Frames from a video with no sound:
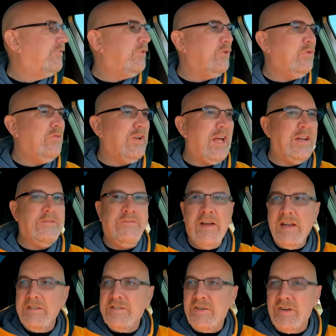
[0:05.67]
Food
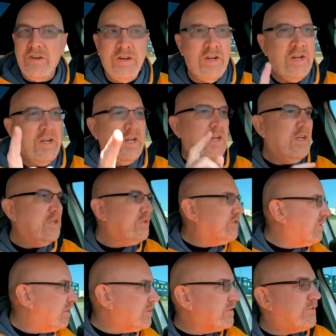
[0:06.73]
Adventure
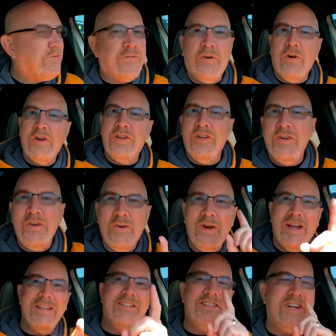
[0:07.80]
just for you
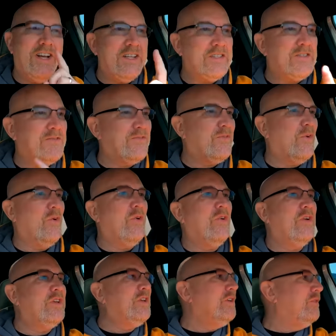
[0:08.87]
and just for
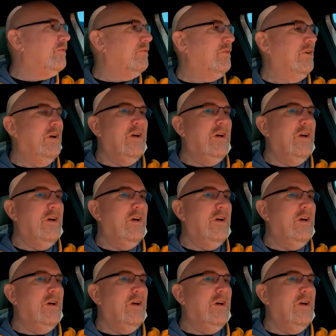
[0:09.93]
you.